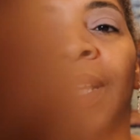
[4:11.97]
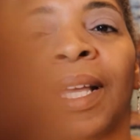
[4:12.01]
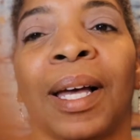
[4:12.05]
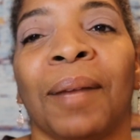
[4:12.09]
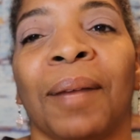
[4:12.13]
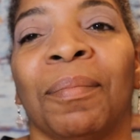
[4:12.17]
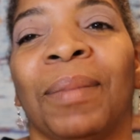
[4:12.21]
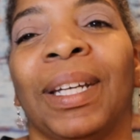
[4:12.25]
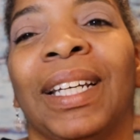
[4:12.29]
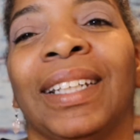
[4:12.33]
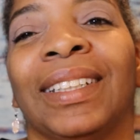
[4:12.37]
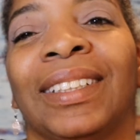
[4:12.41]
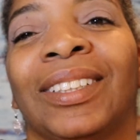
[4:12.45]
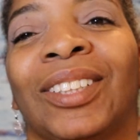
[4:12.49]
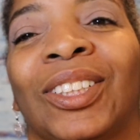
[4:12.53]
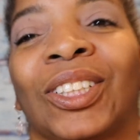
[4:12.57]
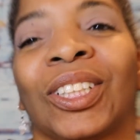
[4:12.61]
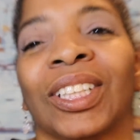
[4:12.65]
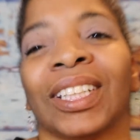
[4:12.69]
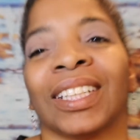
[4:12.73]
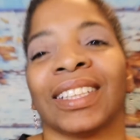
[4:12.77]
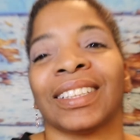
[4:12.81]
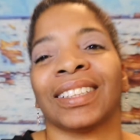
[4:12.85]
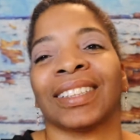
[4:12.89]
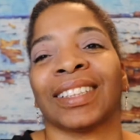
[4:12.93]
Let me
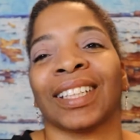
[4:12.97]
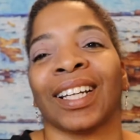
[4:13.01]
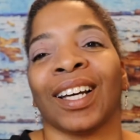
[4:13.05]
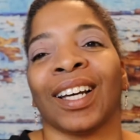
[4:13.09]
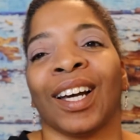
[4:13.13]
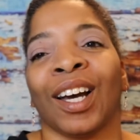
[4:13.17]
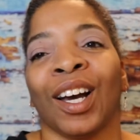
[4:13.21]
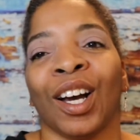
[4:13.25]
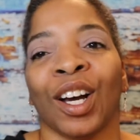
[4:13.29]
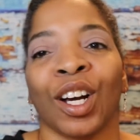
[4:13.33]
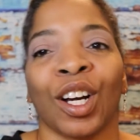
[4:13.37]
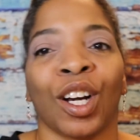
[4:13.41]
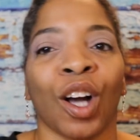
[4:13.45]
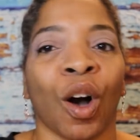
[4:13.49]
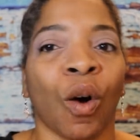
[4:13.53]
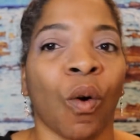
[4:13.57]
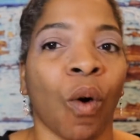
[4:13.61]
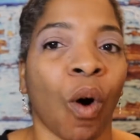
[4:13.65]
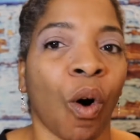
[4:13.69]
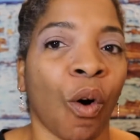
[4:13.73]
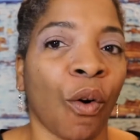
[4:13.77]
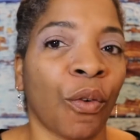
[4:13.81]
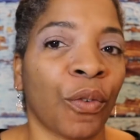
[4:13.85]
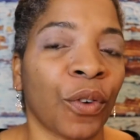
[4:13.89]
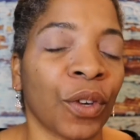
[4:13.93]
just go
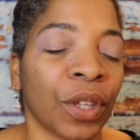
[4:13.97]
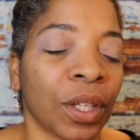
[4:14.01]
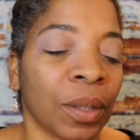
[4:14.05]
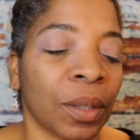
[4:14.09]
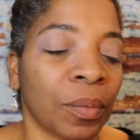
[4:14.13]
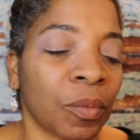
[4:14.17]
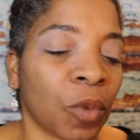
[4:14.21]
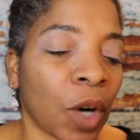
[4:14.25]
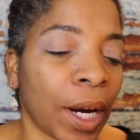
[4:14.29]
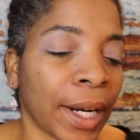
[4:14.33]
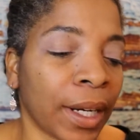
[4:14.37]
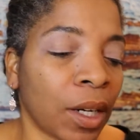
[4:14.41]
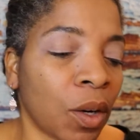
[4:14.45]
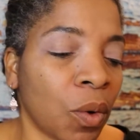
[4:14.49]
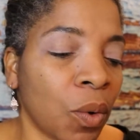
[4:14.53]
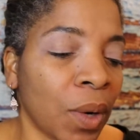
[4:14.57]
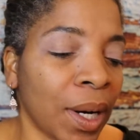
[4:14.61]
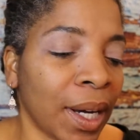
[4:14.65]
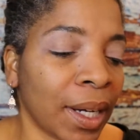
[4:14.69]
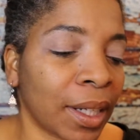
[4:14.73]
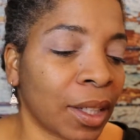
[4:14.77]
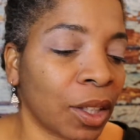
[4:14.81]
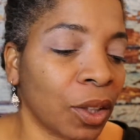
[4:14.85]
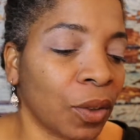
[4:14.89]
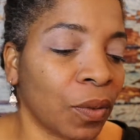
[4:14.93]
over them right quick.